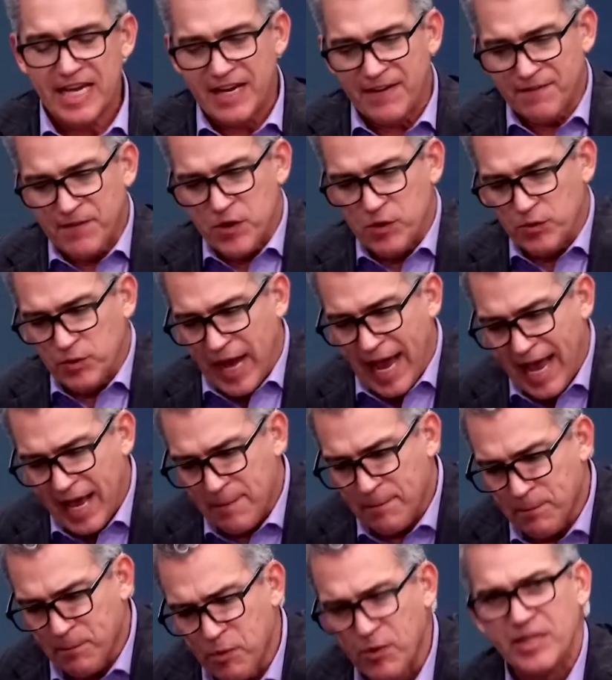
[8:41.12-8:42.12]
If you
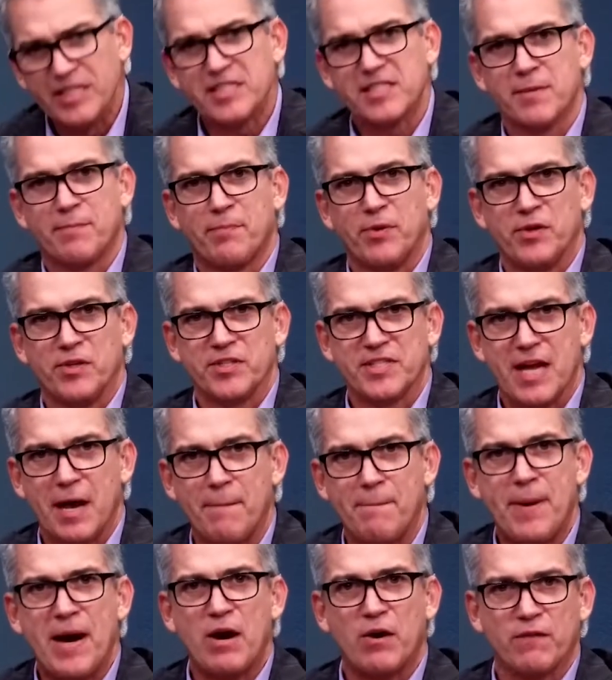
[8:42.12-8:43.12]
had principles
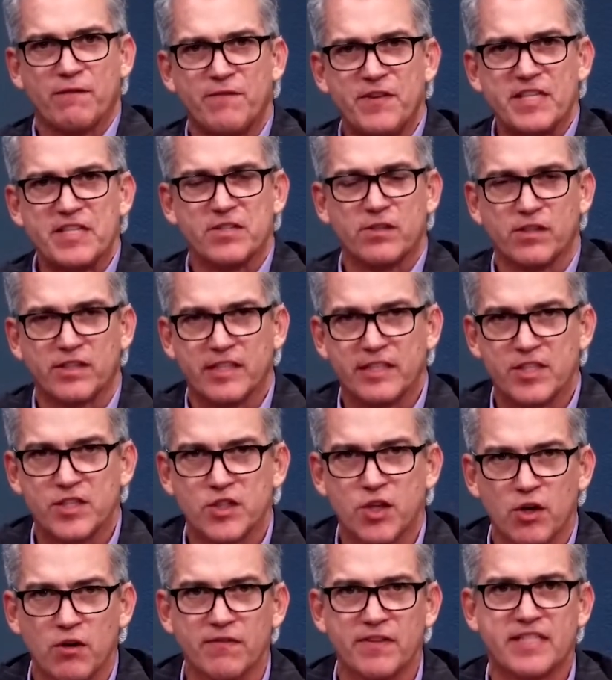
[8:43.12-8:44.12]
about fiscal
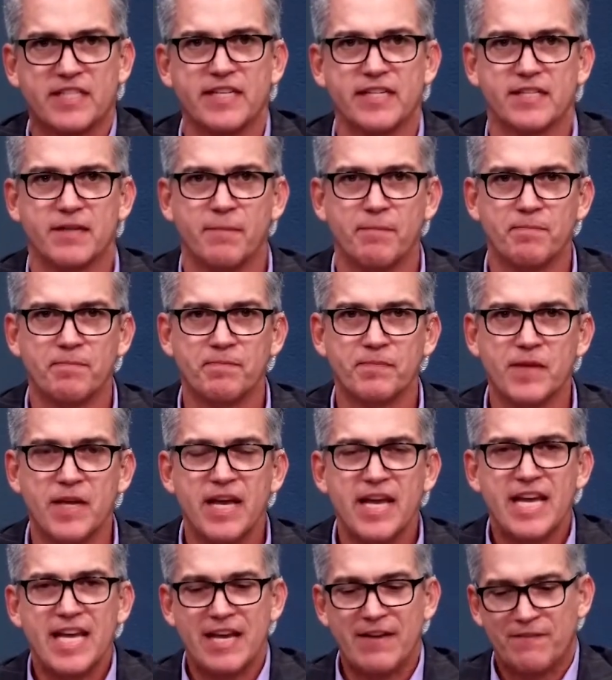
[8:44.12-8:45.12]
conservatism,
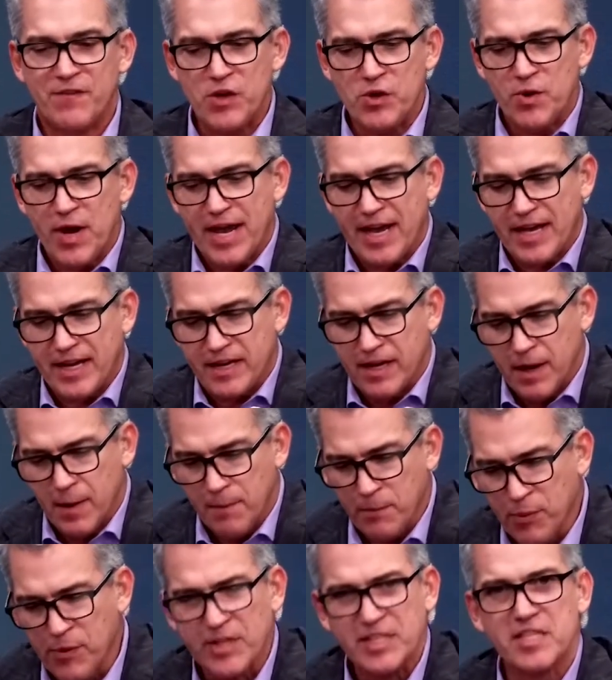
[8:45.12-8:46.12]
if you had
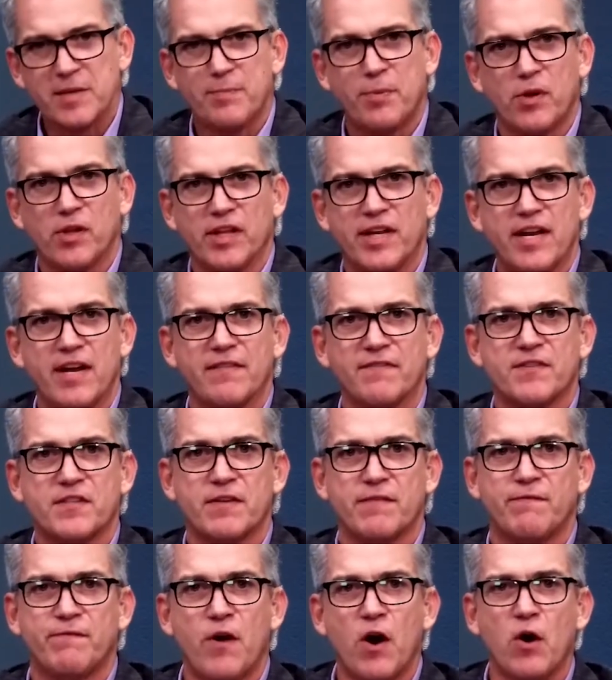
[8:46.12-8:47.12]
principle enough
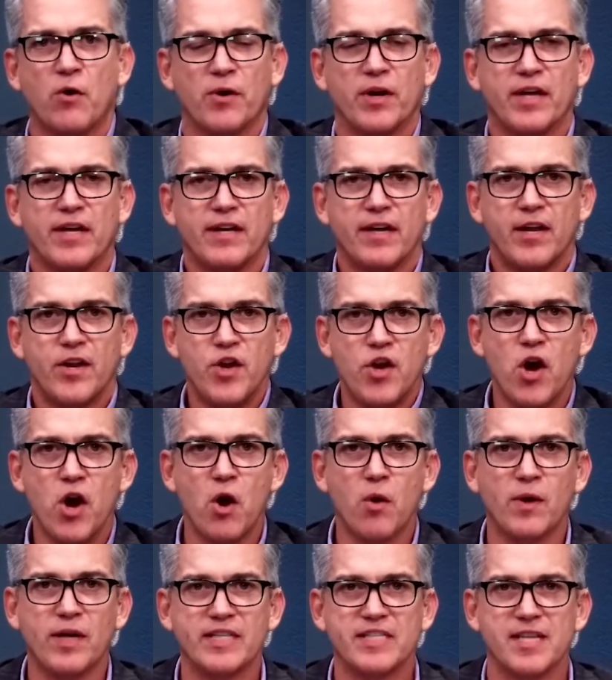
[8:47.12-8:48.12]
to vote
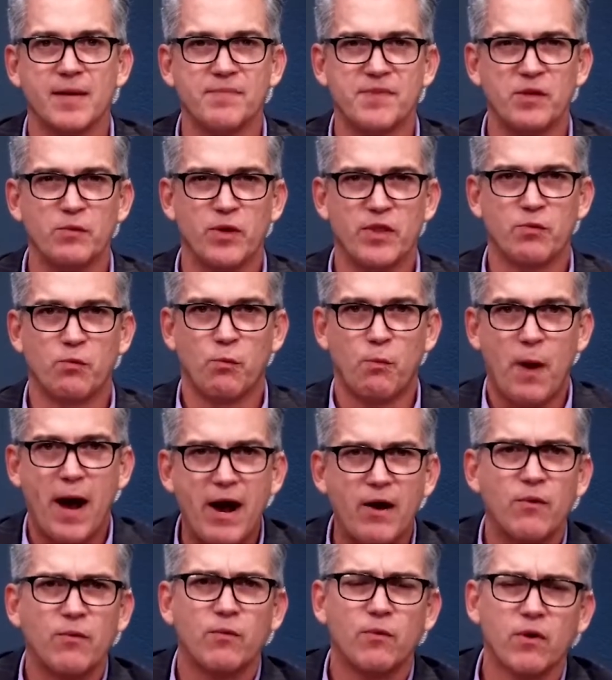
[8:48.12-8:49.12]
no on something
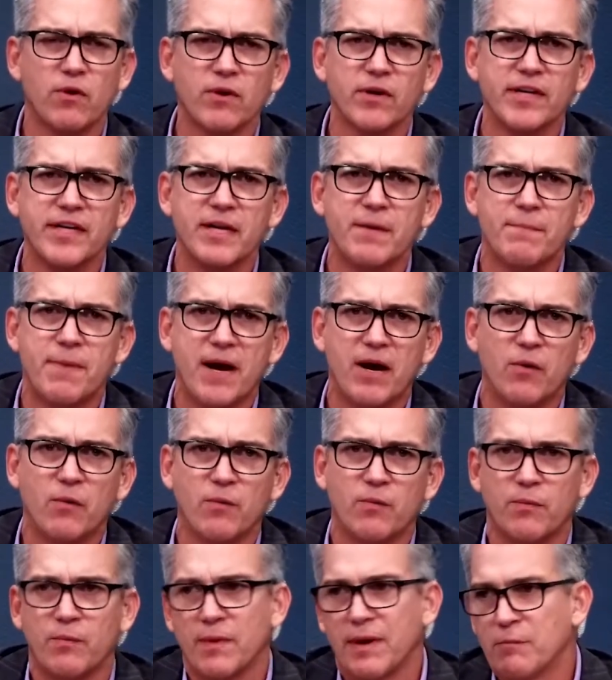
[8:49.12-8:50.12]
without worrying
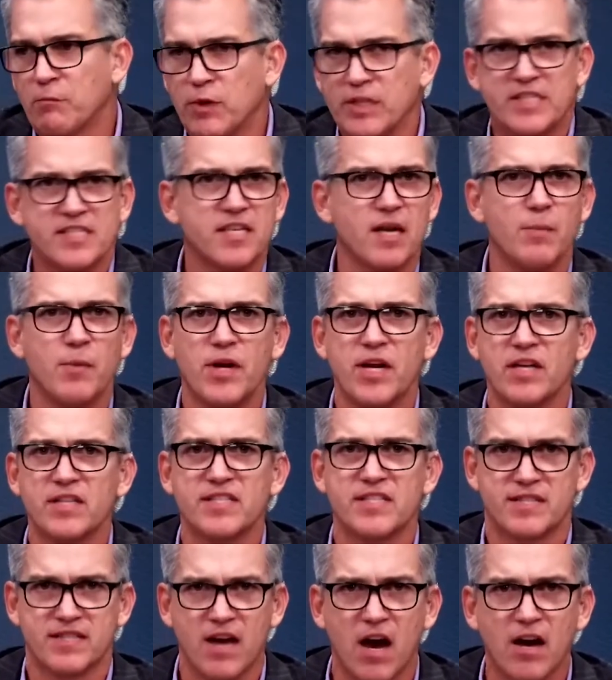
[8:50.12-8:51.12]
about what someone
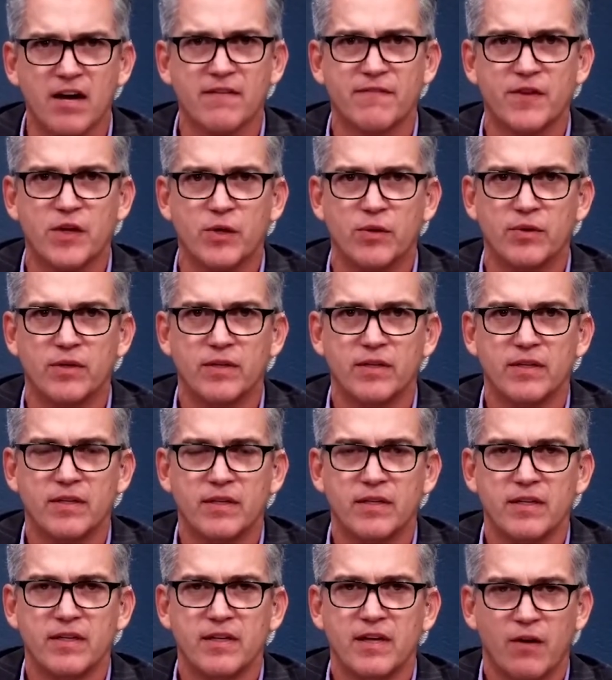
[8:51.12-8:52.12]
else thought of you,
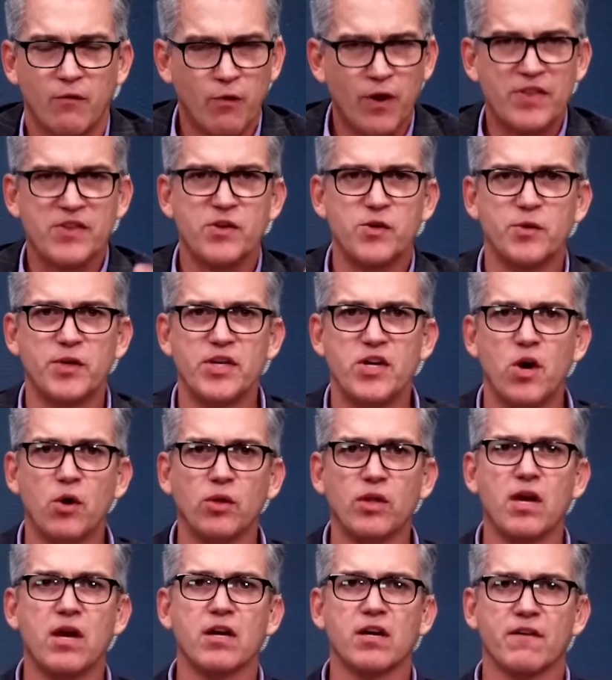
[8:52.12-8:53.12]
of whether you would
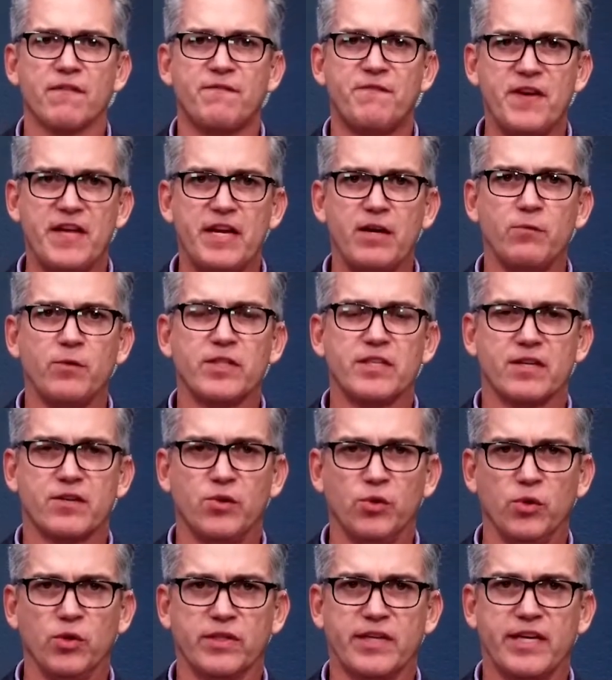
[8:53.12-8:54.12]
no longer fit in with the
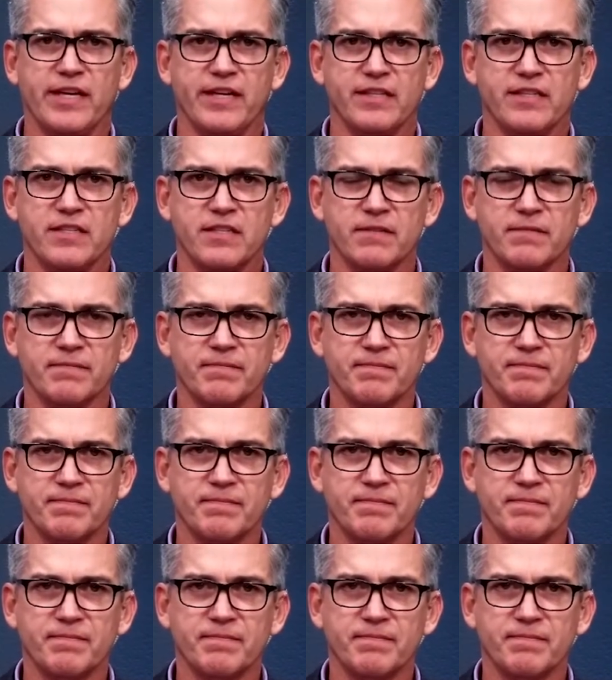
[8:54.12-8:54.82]
cool kids,